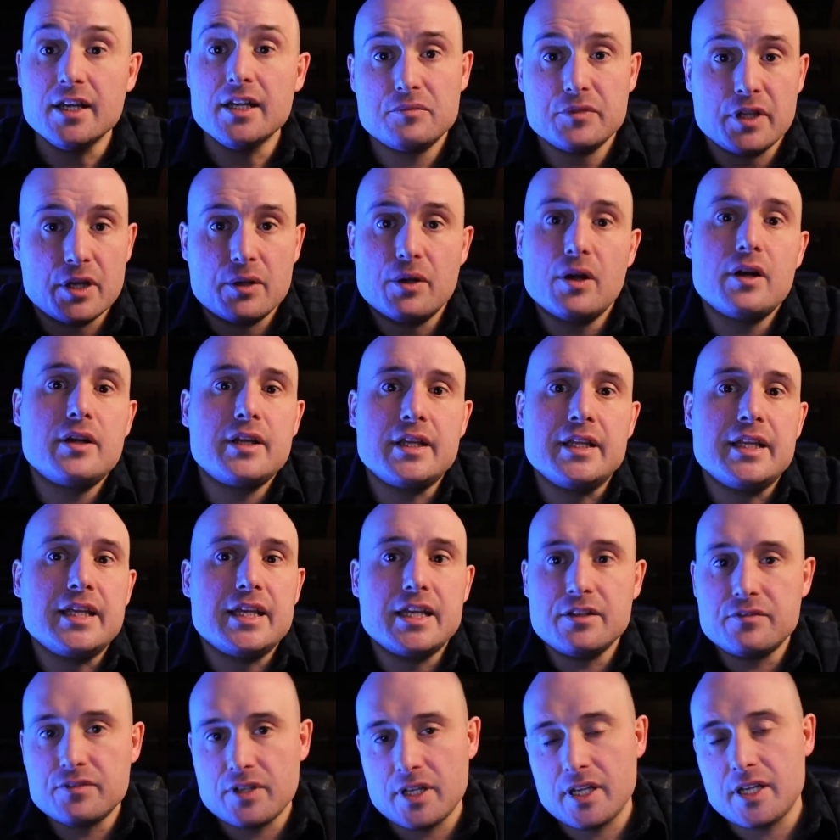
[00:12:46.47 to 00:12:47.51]
You know, in the
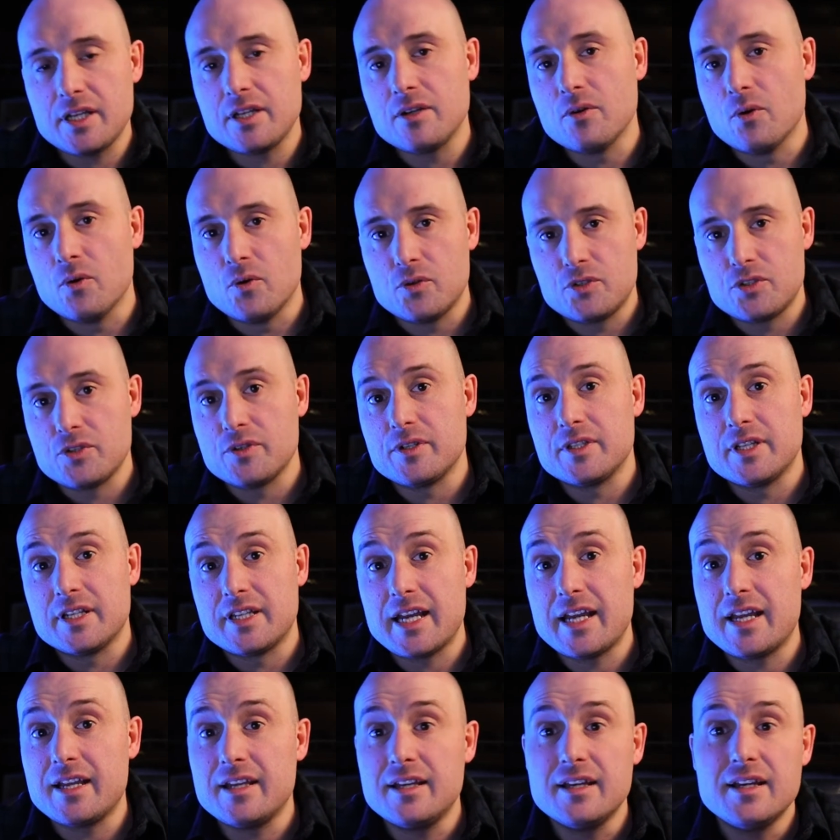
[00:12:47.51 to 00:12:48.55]
evening or during the
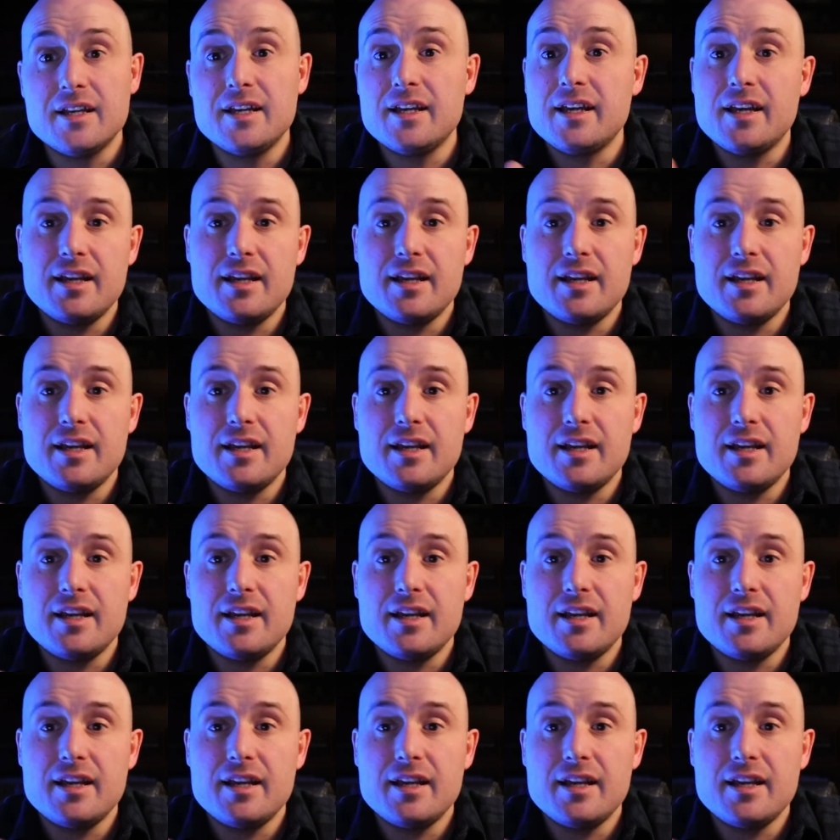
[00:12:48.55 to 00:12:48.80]
day,